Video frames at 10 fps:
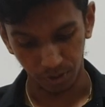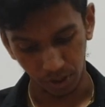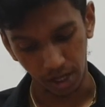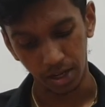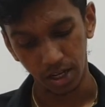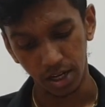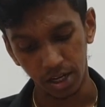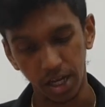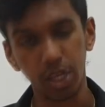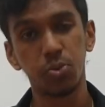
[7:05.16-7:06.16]

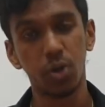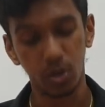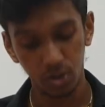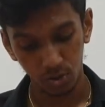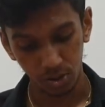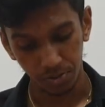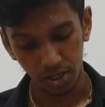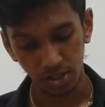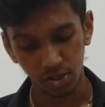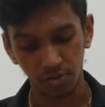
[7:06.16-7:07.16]
Okay. As we all know, the
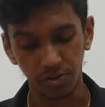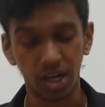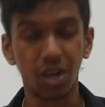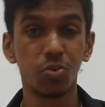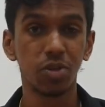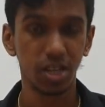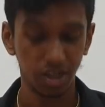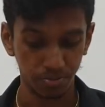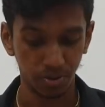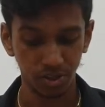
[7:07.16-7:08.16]
presence of accounting
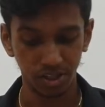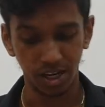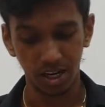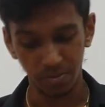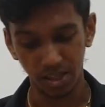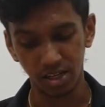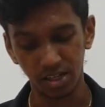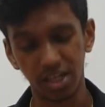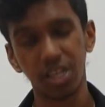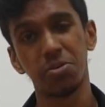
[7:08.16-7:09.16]
reports and methods
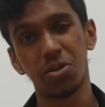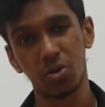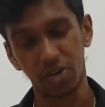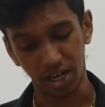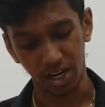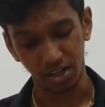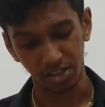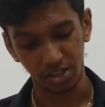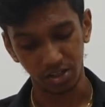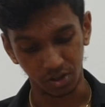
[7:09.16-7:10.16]
has been long recognized.